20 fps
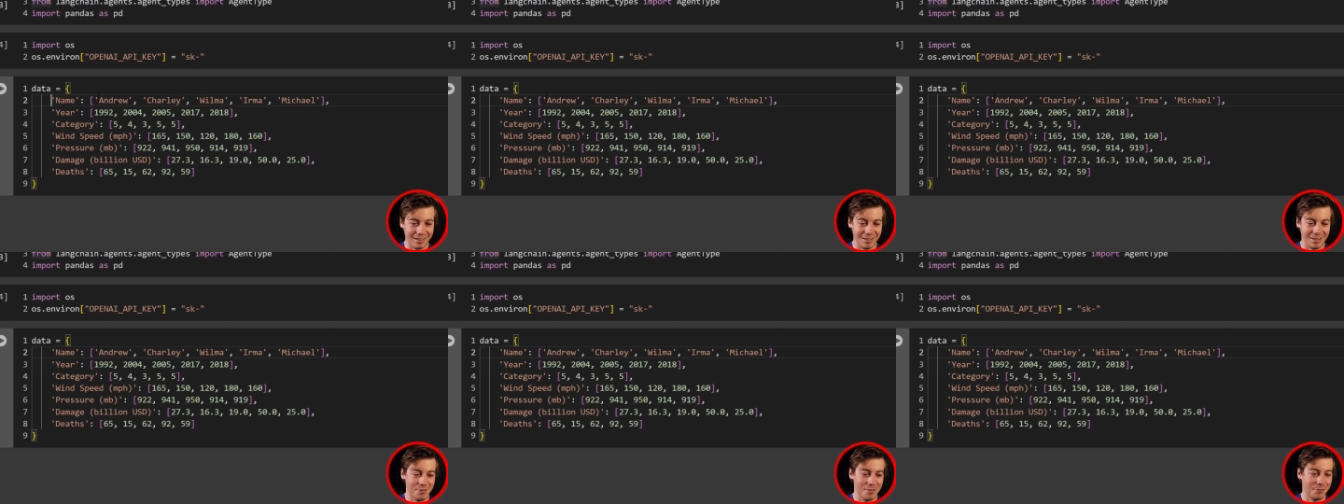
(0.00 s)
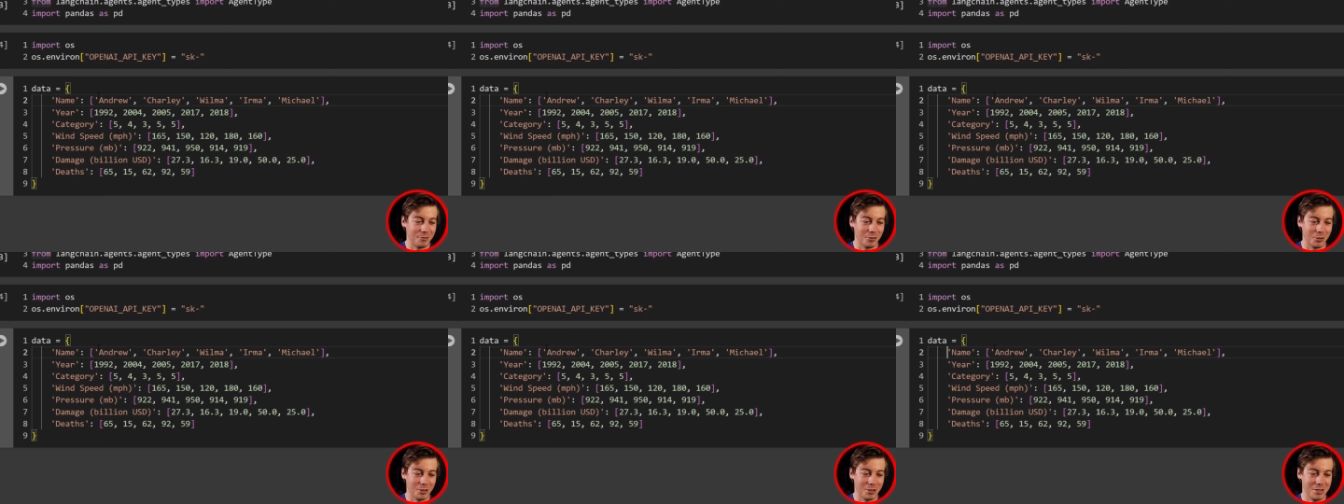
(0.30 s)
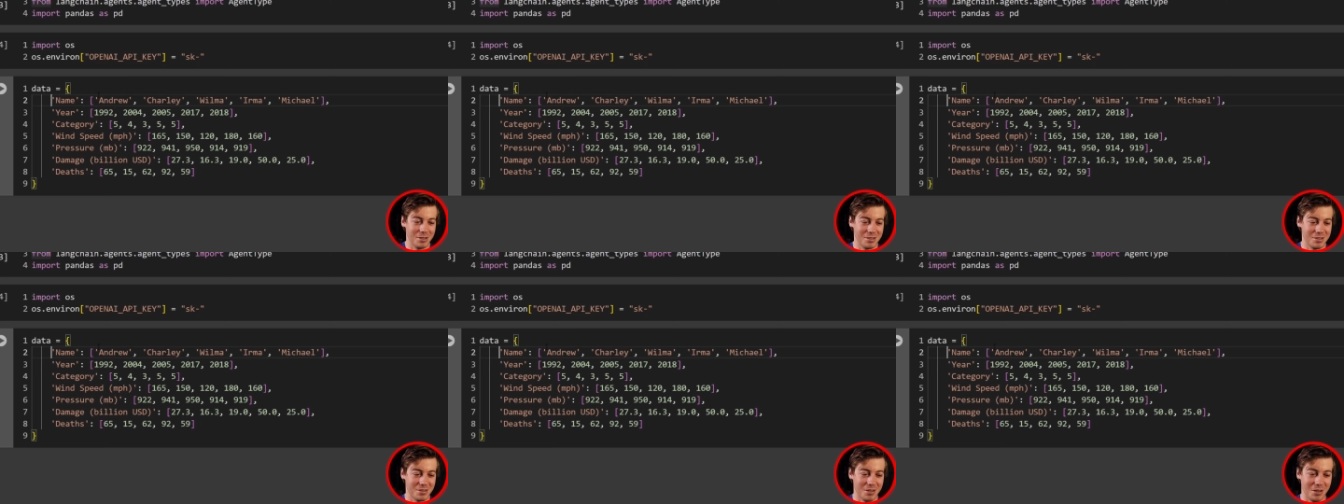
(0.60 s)
I live in
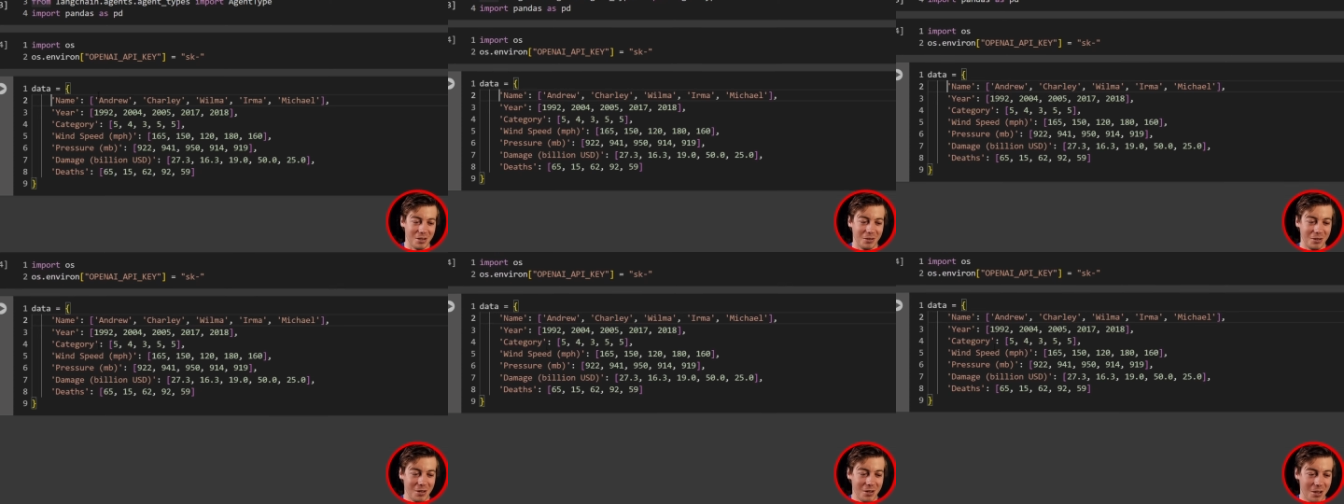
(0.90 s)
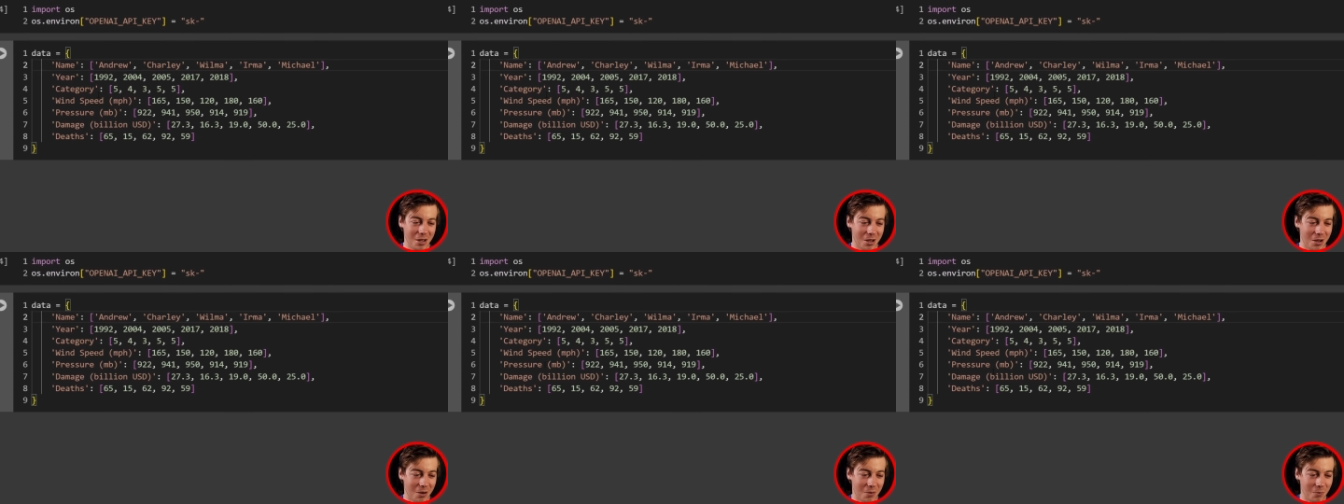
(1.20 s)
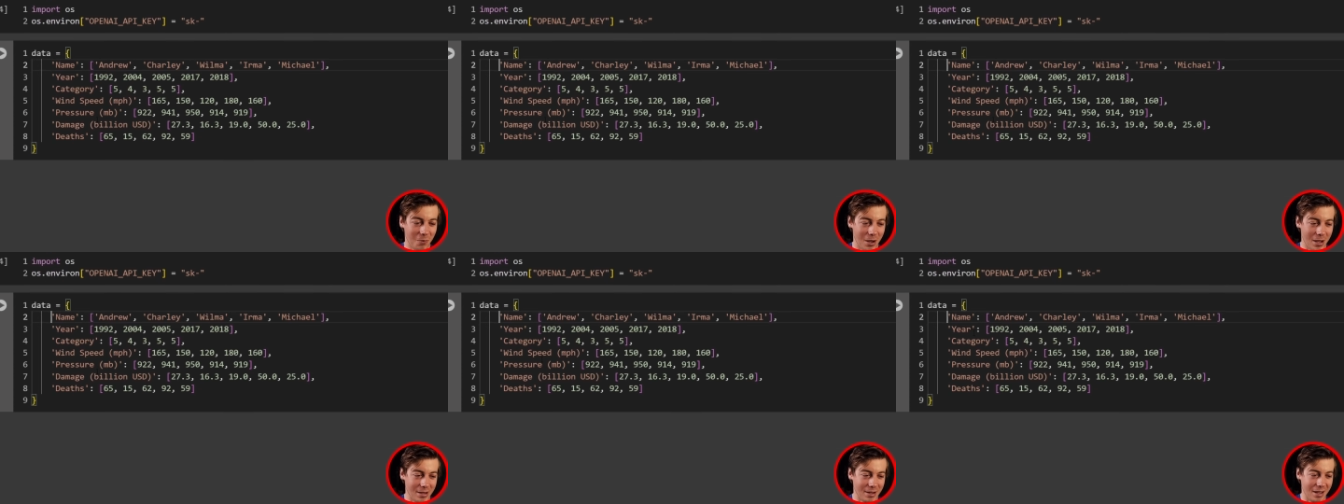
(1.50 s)
Florida, so
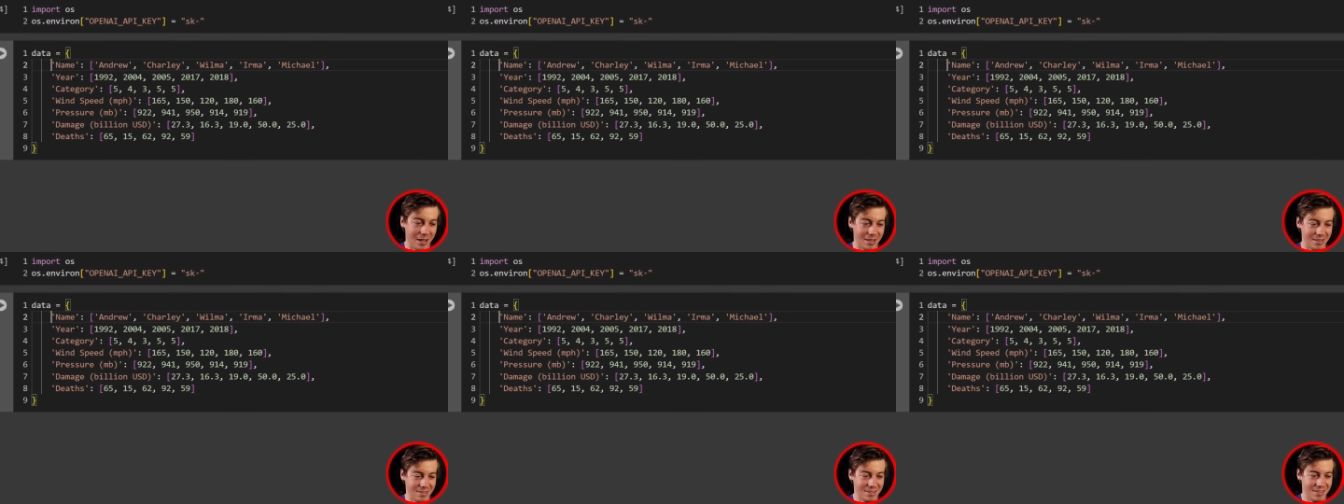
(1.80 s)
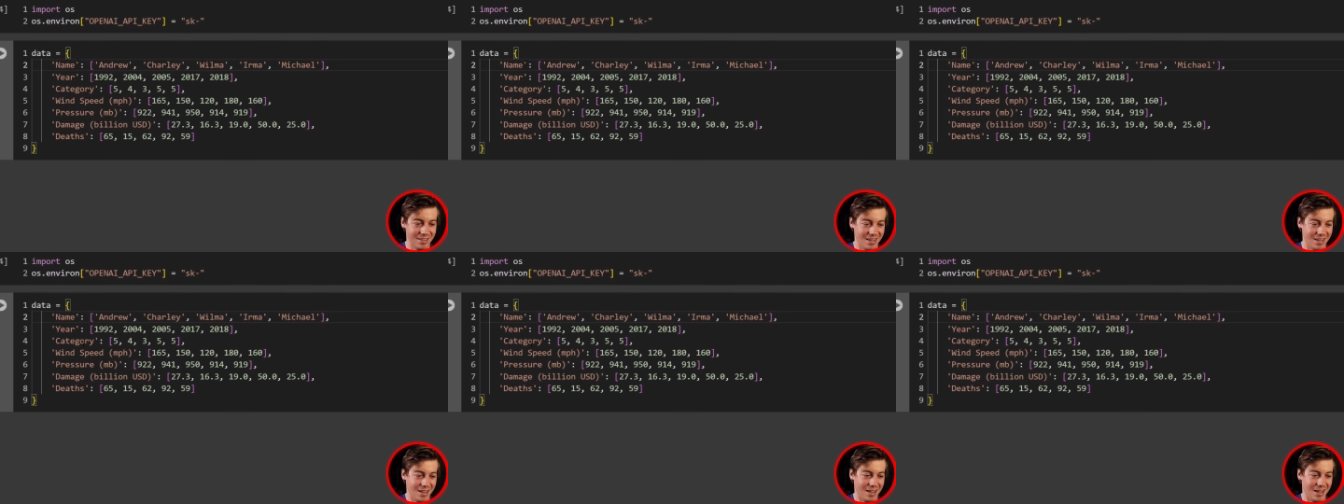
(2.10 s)
uh, why not?